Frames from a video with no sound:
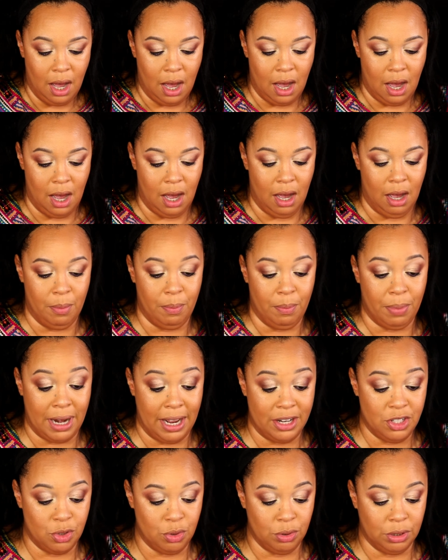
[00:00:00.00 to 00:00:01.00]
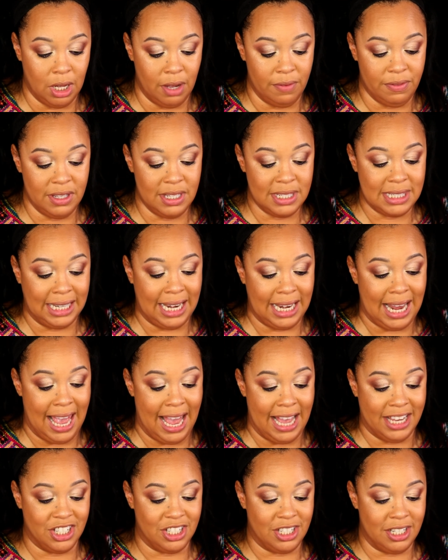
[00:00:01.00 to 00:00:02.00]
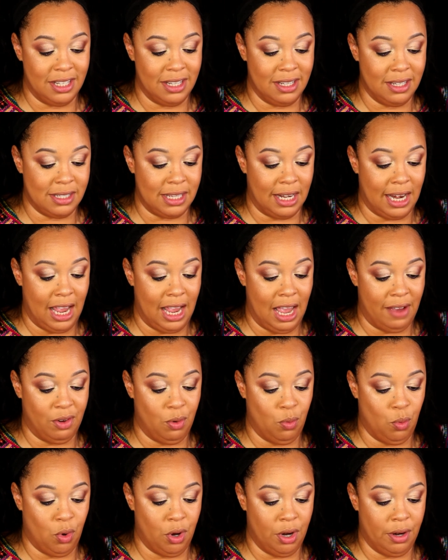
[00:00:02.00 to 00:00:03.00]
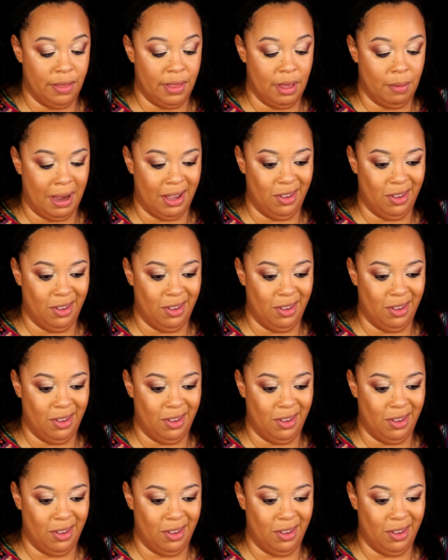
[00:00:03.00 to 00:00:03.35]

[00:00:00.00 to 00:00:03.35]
but I do love these lashes, and I haven't worn them.